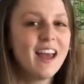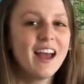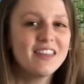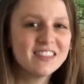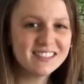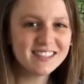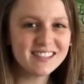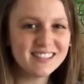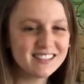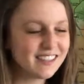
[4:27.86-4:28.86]
And this
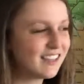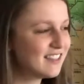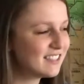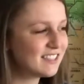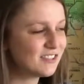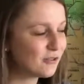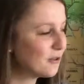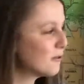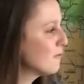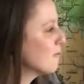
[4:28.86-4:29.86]
is
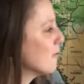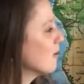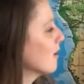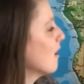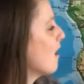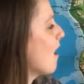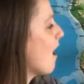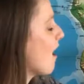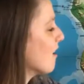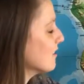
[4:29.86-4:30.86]
true for
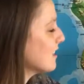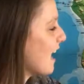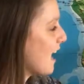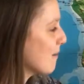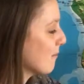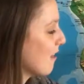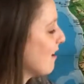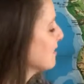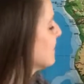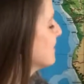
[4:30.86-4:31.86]
our time
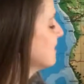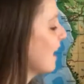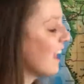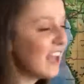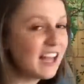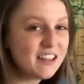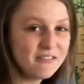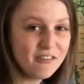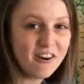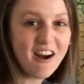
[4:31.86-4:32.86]
clauses and
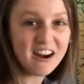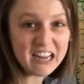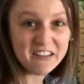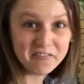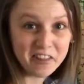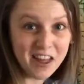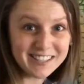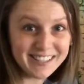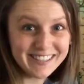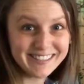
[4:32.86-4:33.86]
for our if
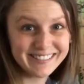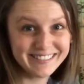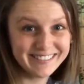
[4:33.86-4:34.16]
clauses.